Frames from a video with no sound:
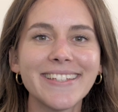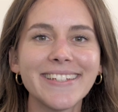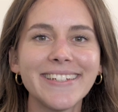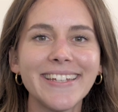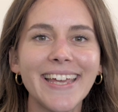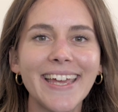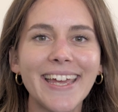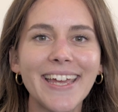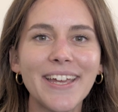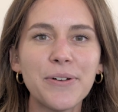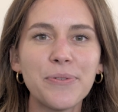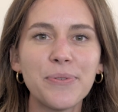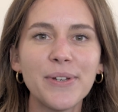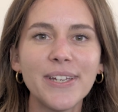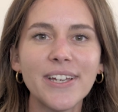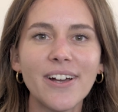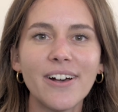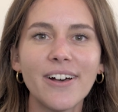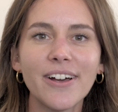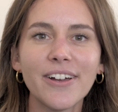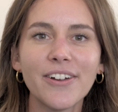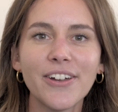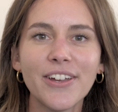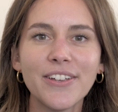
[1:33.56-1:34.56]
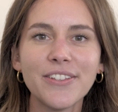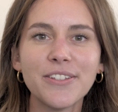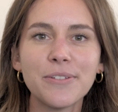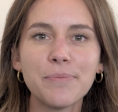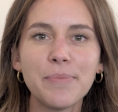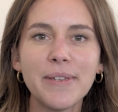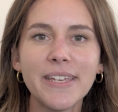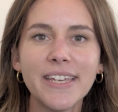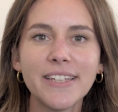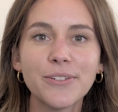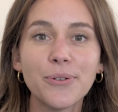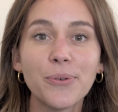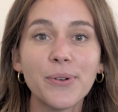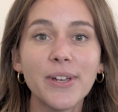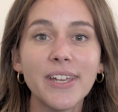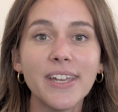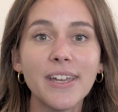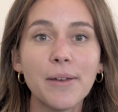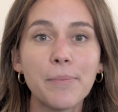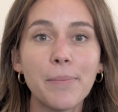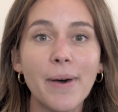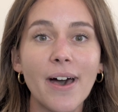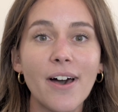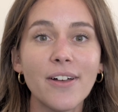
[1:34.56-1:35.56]
today we are going to be
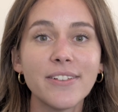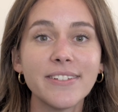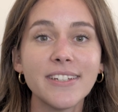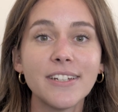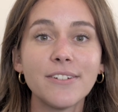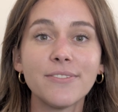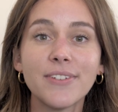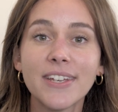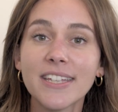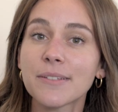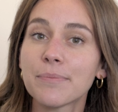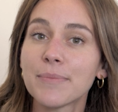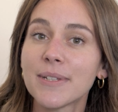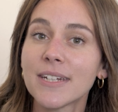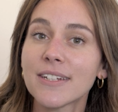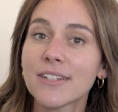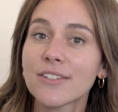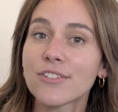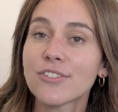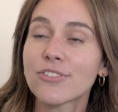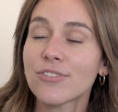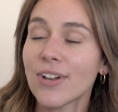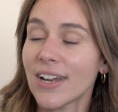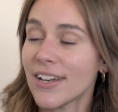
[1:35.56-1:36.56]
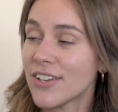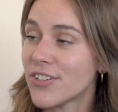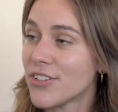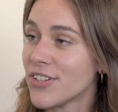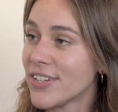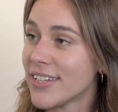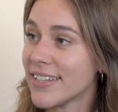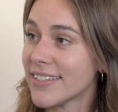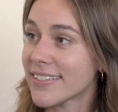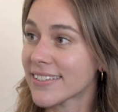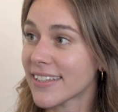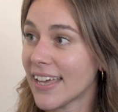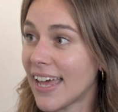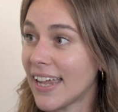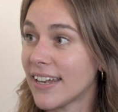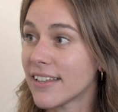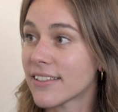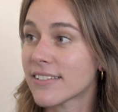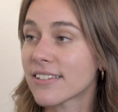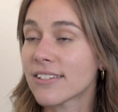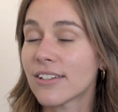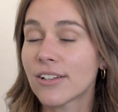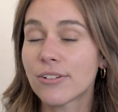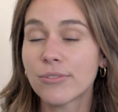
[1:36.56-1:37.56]
talking about investment strategies. And
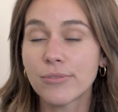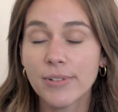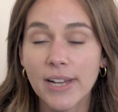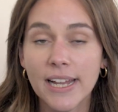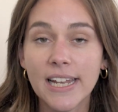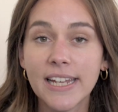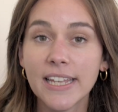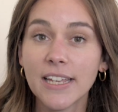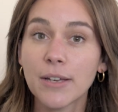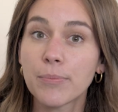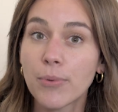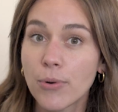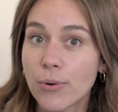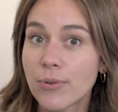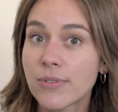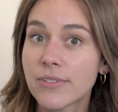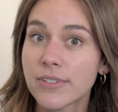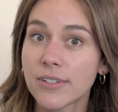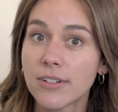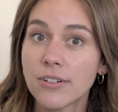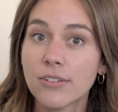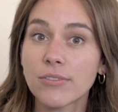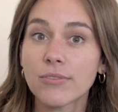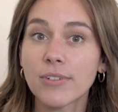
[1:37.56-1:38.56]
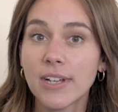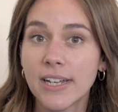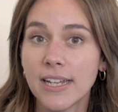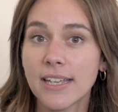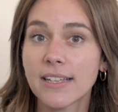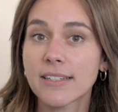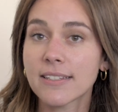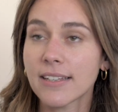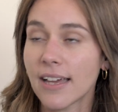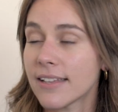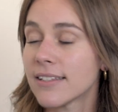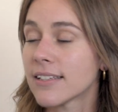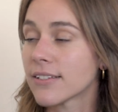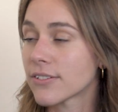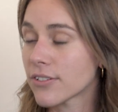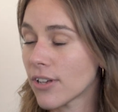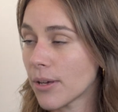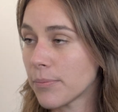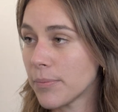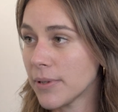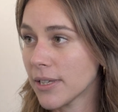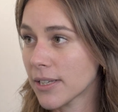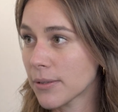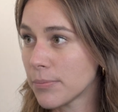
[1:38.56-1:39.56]
it's a really important, really exciting
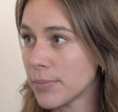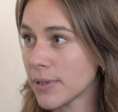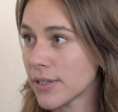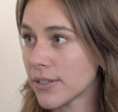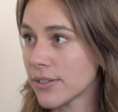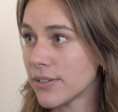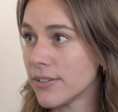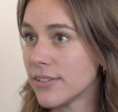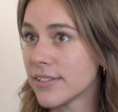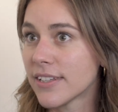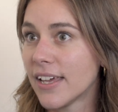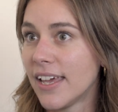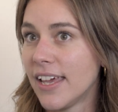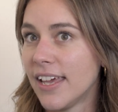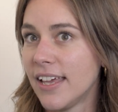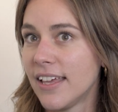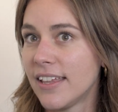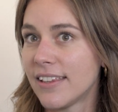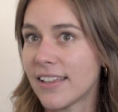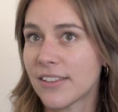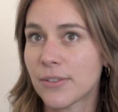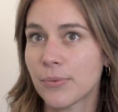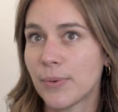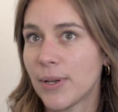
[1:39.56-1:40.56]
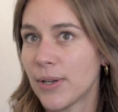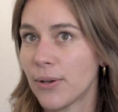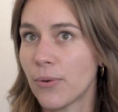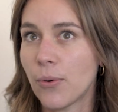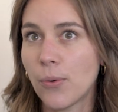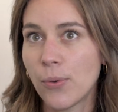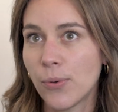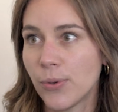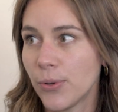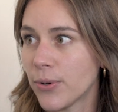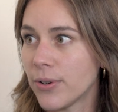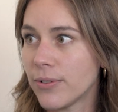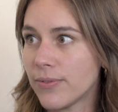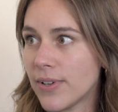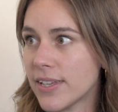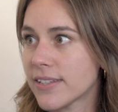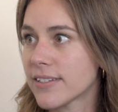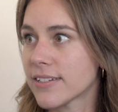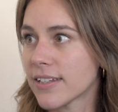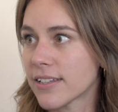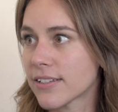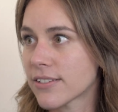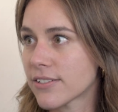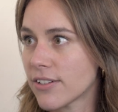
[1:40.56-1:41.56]
topic because that's where all your
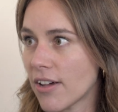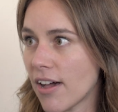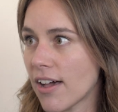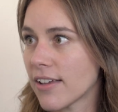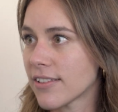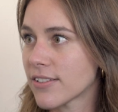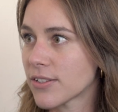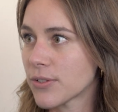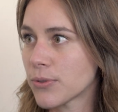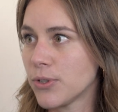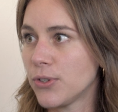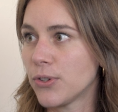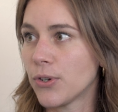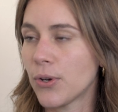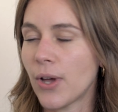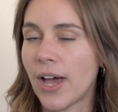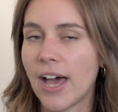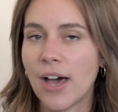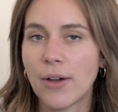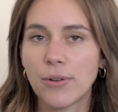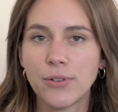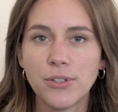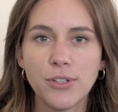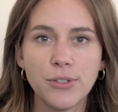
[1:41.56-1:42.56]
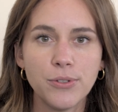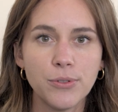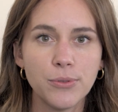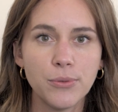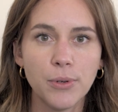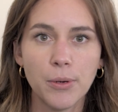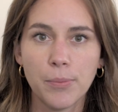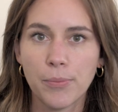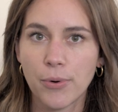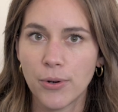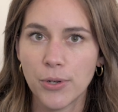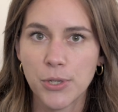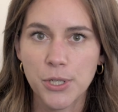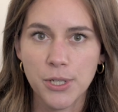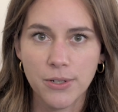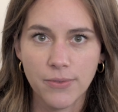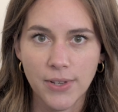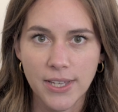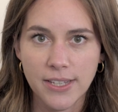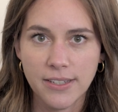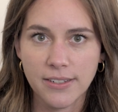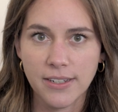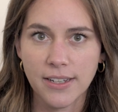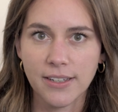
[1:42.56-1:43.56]
investing starts. How do you approach
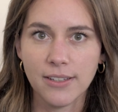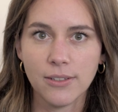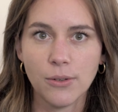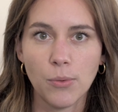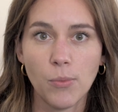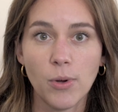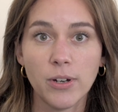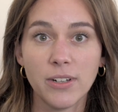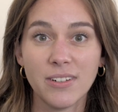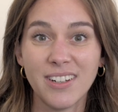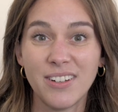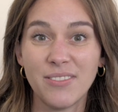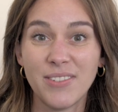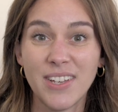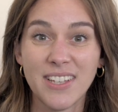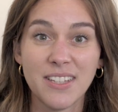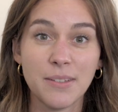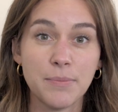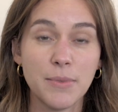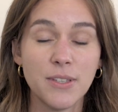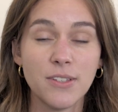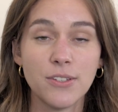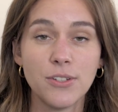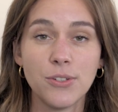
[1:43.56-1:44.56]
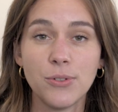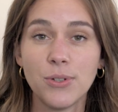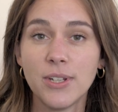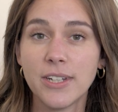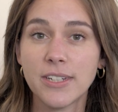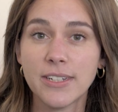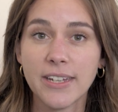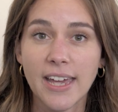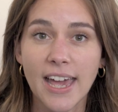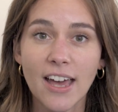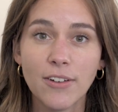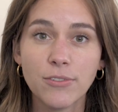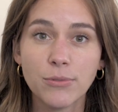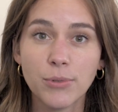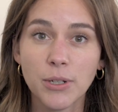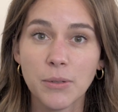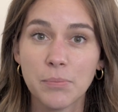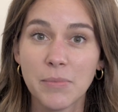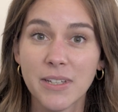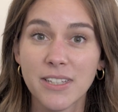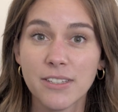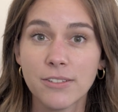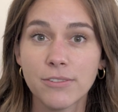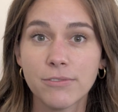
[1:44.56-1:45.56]
investing? What investments do you need to have?
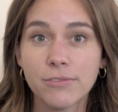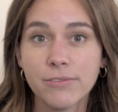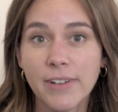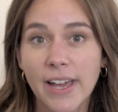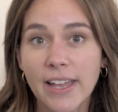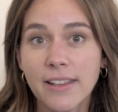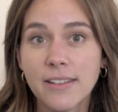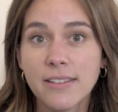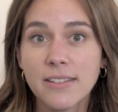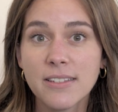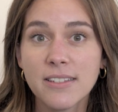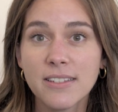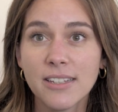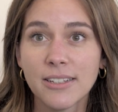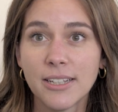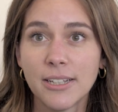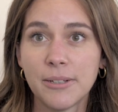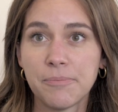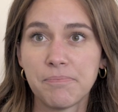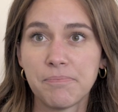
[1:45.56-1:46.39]
What mix of funds?